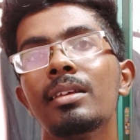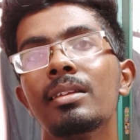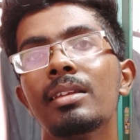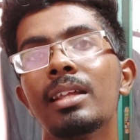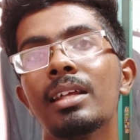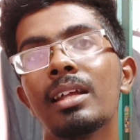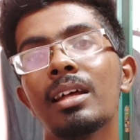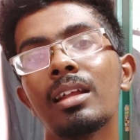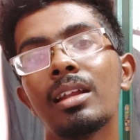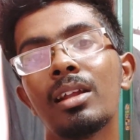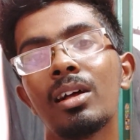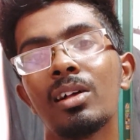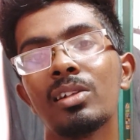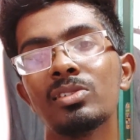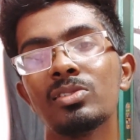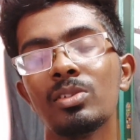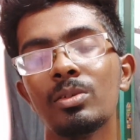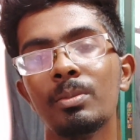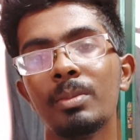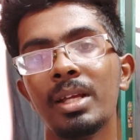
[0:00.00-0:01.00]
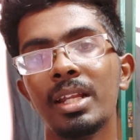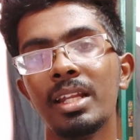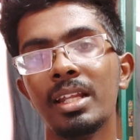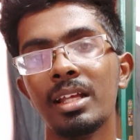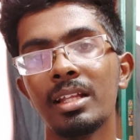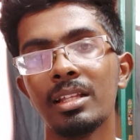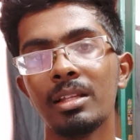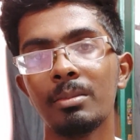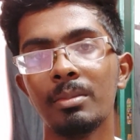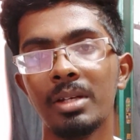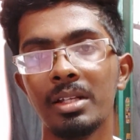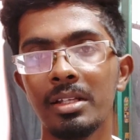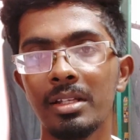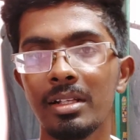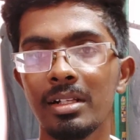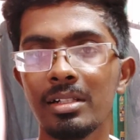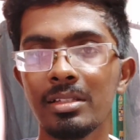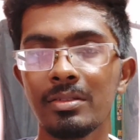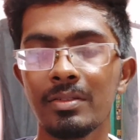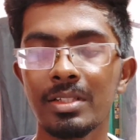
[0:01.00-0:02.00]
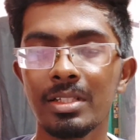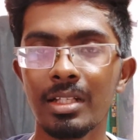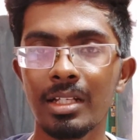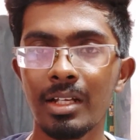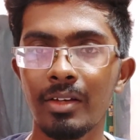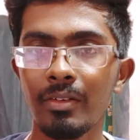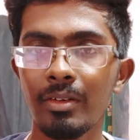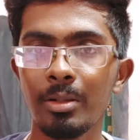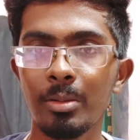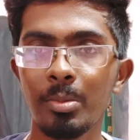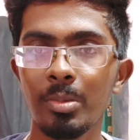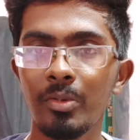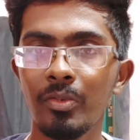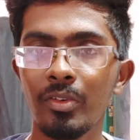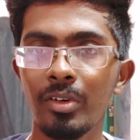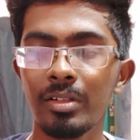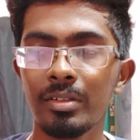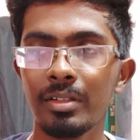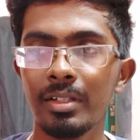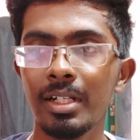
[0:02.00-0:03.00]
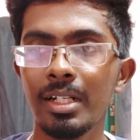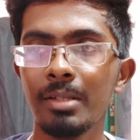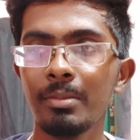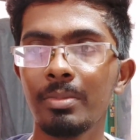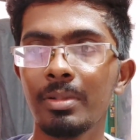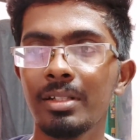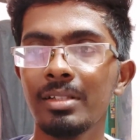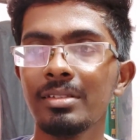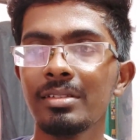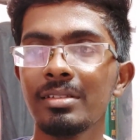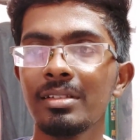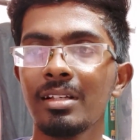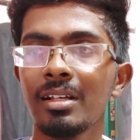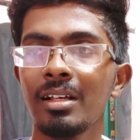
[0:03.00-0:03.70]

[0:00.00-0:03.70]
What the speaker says: there are also many other materials which are available for 3D prints.